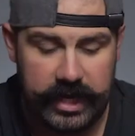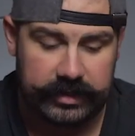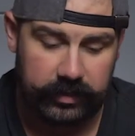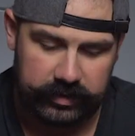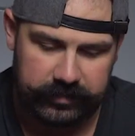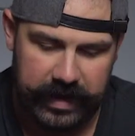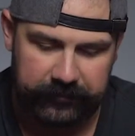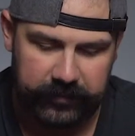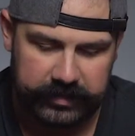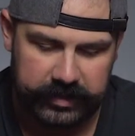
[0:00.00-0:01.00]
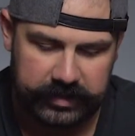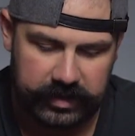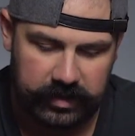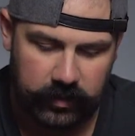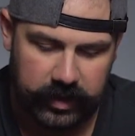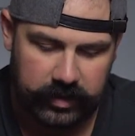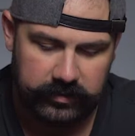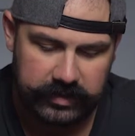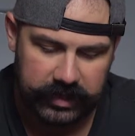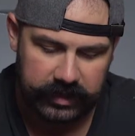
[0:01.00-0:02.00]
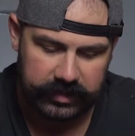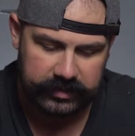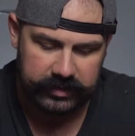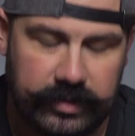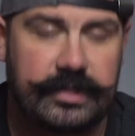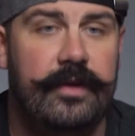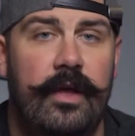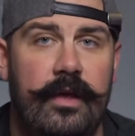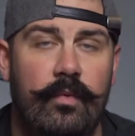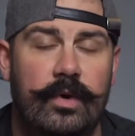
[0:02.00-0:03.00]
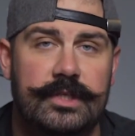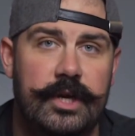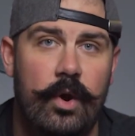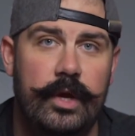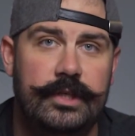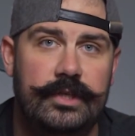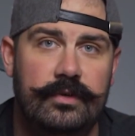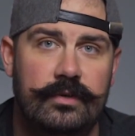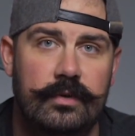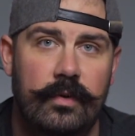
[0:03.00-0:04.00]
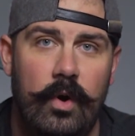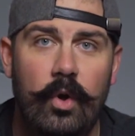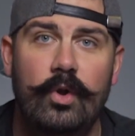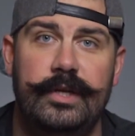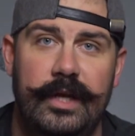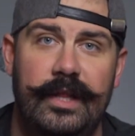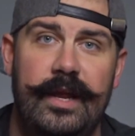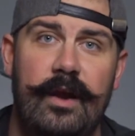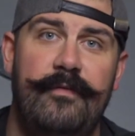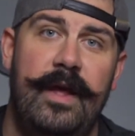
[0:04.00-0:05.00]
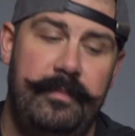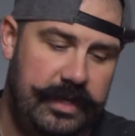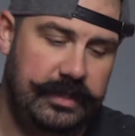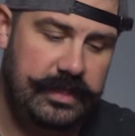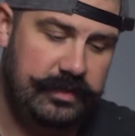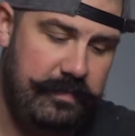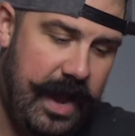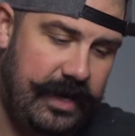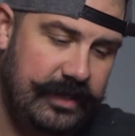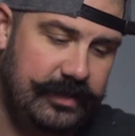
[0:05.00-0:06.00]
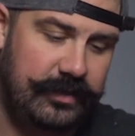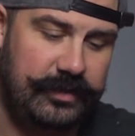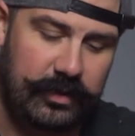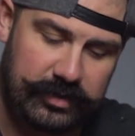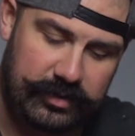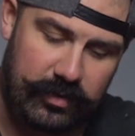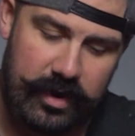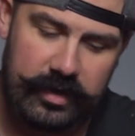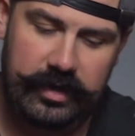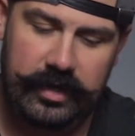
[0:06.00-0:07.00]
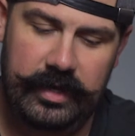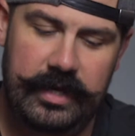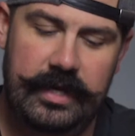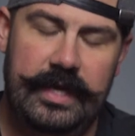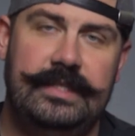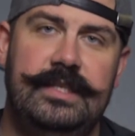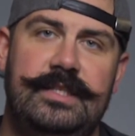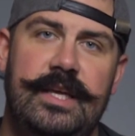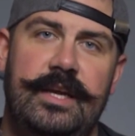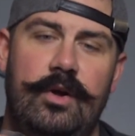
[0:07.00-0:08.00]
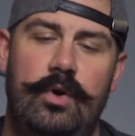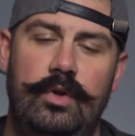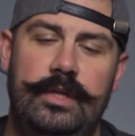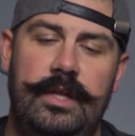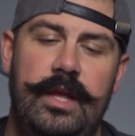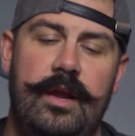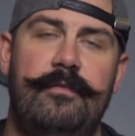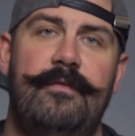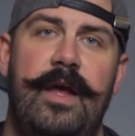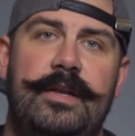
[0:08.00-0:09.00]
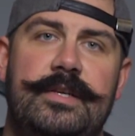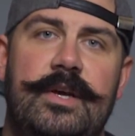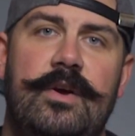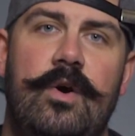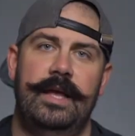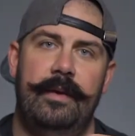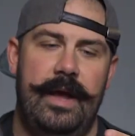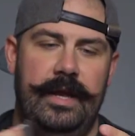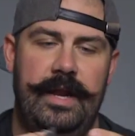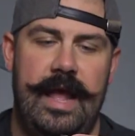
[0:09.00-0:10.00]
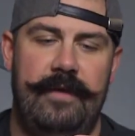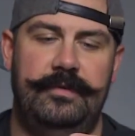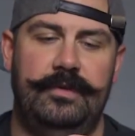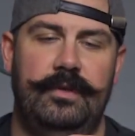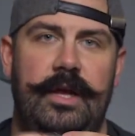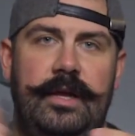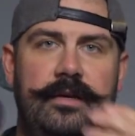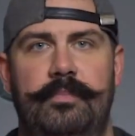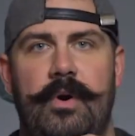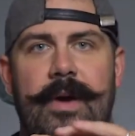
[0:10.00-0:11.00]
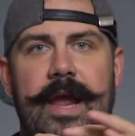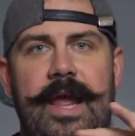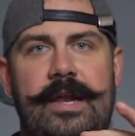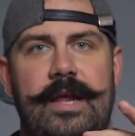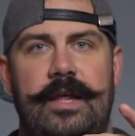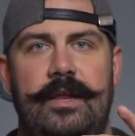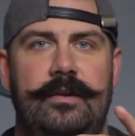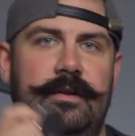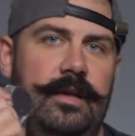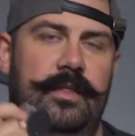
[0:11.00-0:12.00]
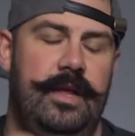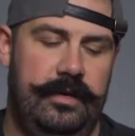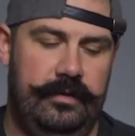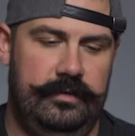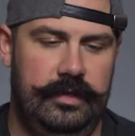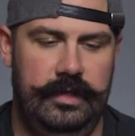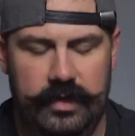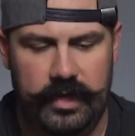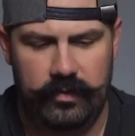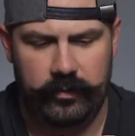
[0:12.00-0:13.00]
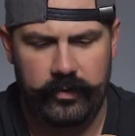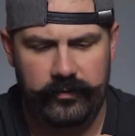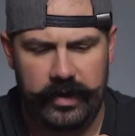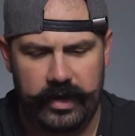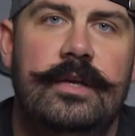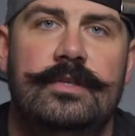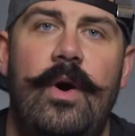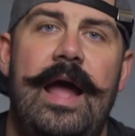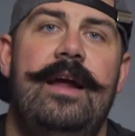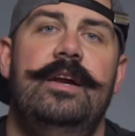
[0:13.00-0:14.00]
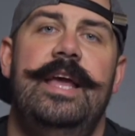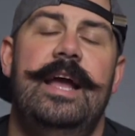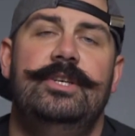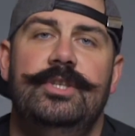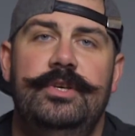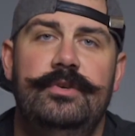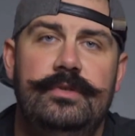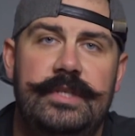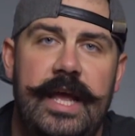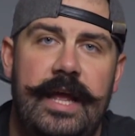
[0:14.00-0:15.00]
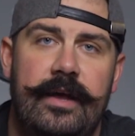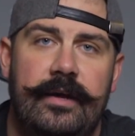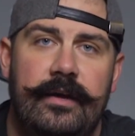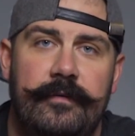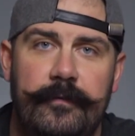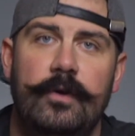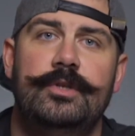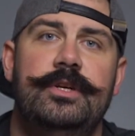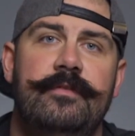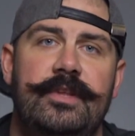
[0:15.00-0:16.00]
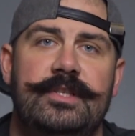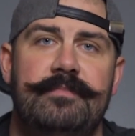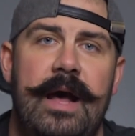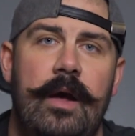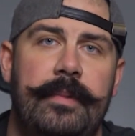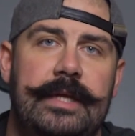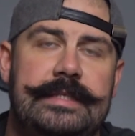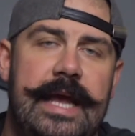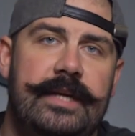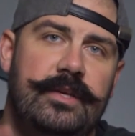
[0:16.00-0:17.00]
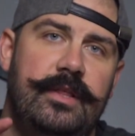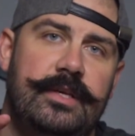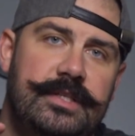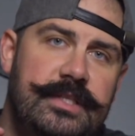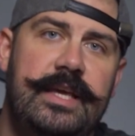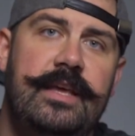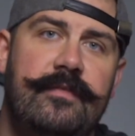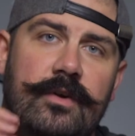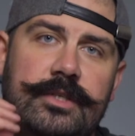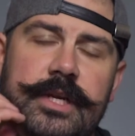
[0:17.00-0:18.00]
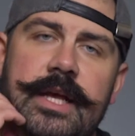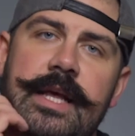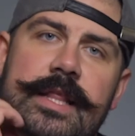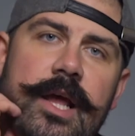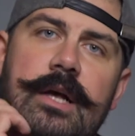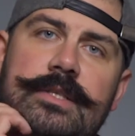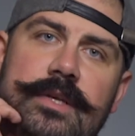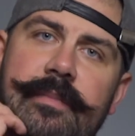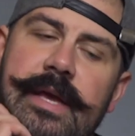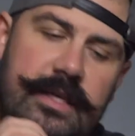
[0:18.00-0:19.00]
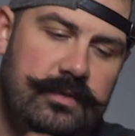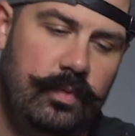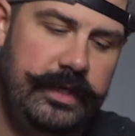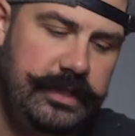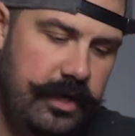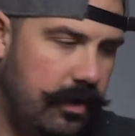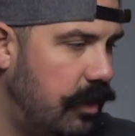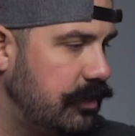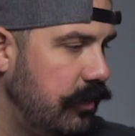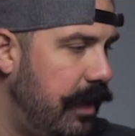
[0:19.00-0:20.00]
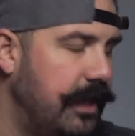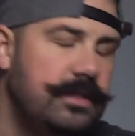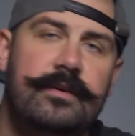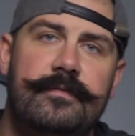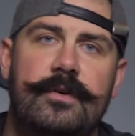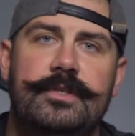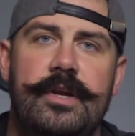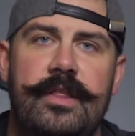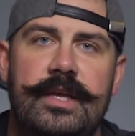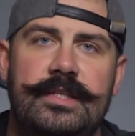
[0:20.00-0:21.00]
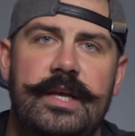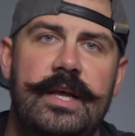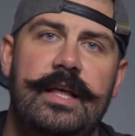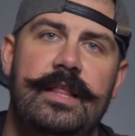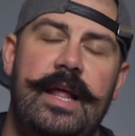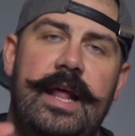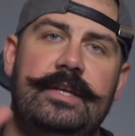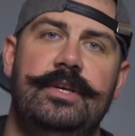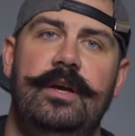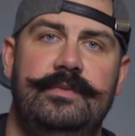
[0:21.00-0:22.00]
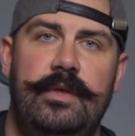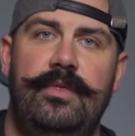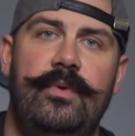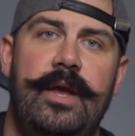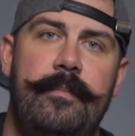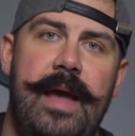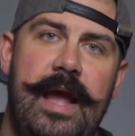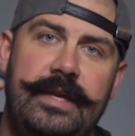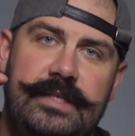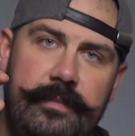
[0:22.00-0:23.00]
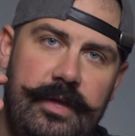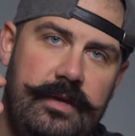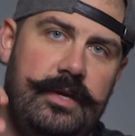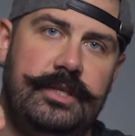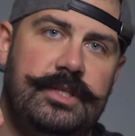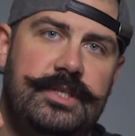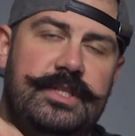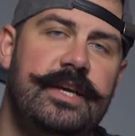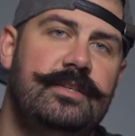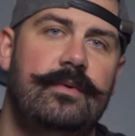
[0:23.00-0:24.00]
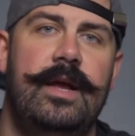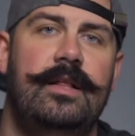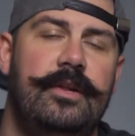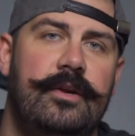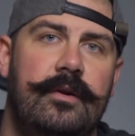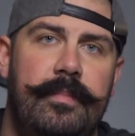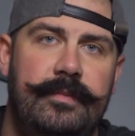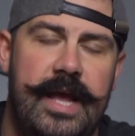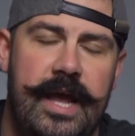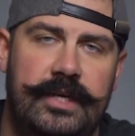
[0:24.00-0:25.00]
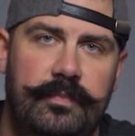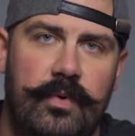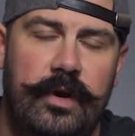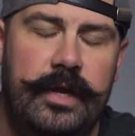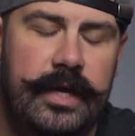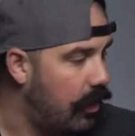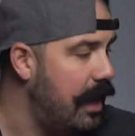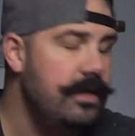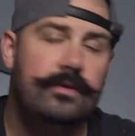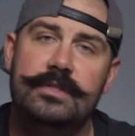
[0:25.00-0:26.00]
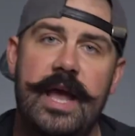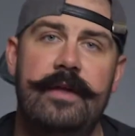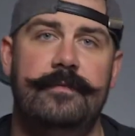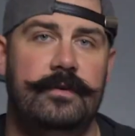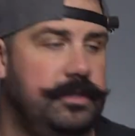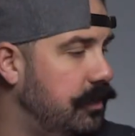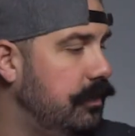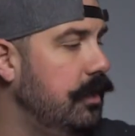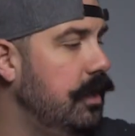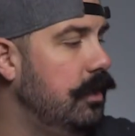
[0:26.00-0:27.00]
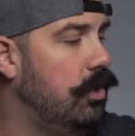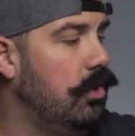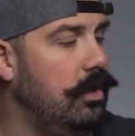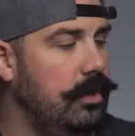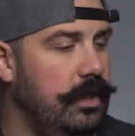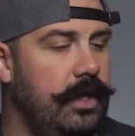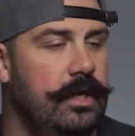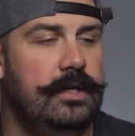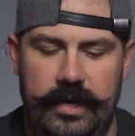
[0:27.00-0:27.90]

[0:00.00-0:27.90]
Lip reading: actually was my first concern when using this. Was it going to hold in the air vent? Because these magnets are so strong, is this thing going to hold in the air vent? Am I going to have to like put my hand on it and then remove it? So I already actually use a version of this mount, but it's actually this sticky version. They also make this, Wizgear also makes a version of this that actually comes with 3M backing tape that you can just stick directly to your dashboard. So I use that version currently,